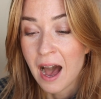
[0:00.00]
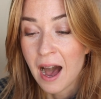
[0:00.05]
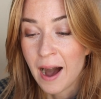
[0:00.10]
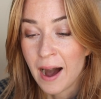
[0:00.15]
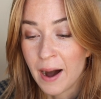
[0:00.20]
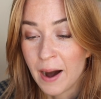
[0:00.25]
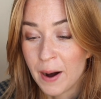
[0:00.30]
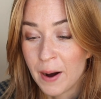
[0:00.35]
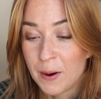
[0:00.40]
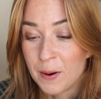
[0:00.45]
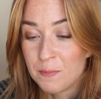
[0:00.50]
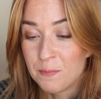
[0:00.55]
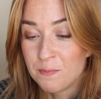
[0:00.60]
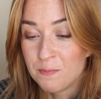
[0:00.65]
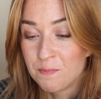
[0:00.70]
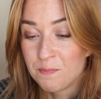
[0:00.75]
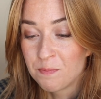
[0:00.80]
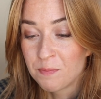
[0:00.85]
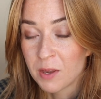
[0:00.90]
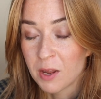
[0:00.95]

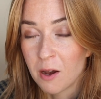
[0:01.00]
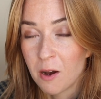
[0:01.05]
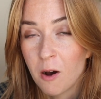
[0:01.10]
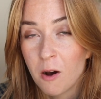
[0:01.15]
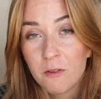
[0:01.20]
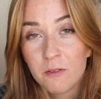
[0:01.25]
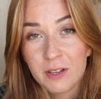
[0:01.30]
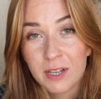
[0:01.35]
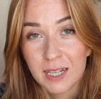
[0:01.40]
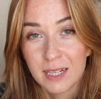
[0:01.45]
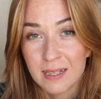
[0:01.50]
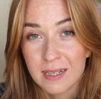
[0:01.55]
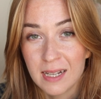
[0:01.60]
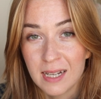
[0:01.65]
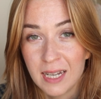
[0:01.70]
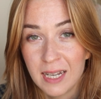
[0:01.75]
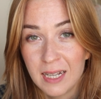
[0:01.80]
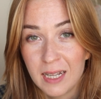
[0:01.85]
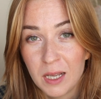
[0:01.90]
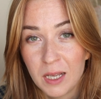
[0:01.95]

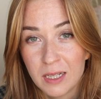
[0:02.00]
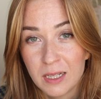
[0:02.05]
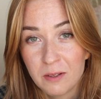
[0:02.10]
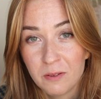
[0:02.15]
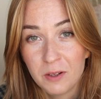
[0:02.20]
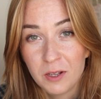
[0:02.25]
Obviously this